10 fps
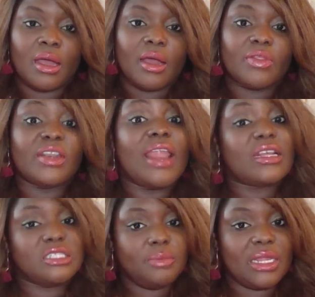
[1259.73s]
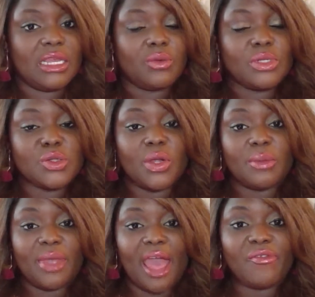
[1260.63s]
the next meeting was going to
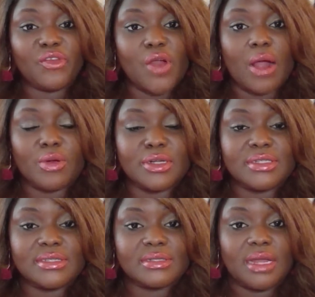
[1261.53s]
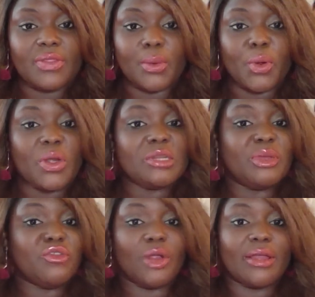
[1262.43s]
be after hours and there were going to be
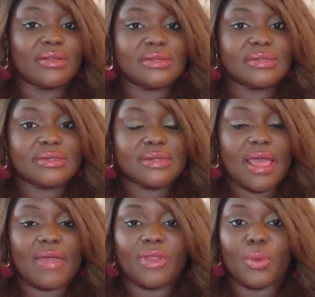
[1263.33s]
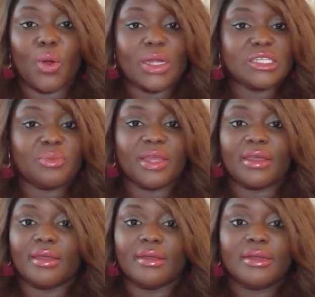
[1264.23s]
drinks and there were going to be